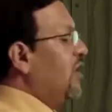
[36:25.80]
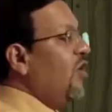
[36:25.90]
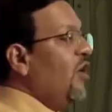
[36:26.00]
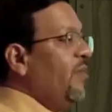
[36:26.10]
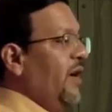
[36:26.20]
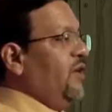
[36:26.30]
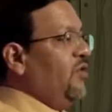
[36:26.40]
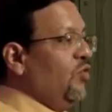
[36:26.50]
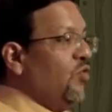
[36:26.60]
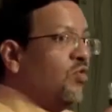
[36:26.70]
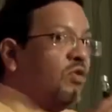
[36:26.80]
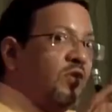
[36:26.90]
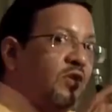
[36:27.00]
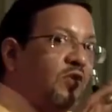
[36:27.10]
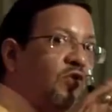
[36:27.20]
all meant to look
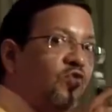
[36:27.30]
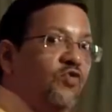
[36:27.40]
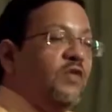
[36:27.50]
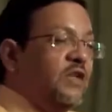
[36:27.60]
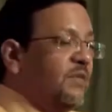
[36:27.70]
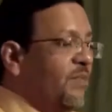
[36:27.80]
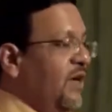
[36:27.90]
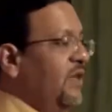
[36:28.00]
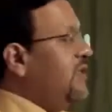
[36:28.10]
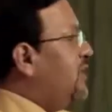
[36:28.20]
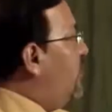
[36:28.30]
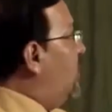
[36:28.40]
towards the Mars,